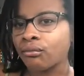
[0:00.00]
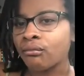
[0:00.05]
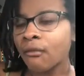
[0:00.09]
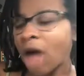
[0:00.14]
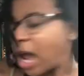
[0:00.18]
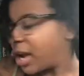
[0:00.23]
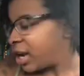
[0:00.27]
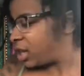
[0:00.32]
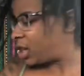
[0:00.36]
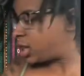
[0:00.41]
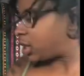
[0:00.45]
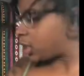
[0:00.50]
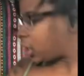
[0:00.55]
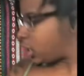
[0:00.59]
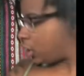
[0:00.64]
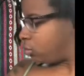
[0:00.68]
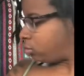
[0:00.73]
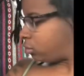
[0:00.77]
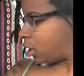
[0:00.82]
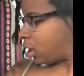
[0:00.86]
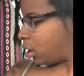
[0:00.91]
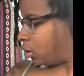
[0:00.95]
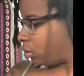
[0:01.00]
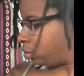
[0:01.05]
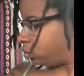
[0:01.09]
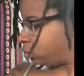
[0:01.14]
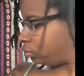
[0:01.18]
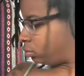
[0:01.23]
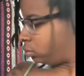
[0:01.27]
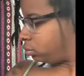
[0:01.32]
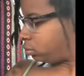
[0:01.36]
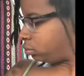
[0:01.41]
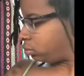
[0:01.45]
This is cute, though.
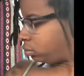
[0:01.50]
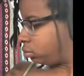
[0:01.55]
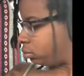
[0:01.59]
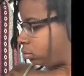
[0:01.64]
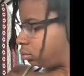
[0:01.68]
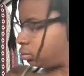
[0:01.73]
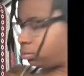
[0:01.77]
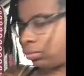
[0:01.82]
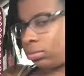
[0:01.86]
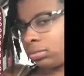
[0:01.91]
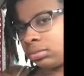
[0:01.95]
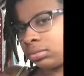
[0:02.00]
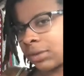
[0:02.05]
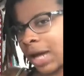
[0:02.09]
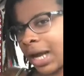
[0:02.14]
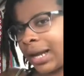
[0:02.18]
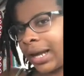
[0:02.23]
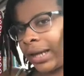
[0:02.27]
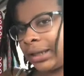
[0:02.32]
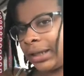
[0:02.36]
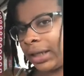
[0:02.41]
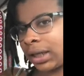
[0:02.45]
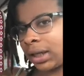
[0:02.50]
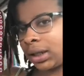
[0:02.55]
I like that.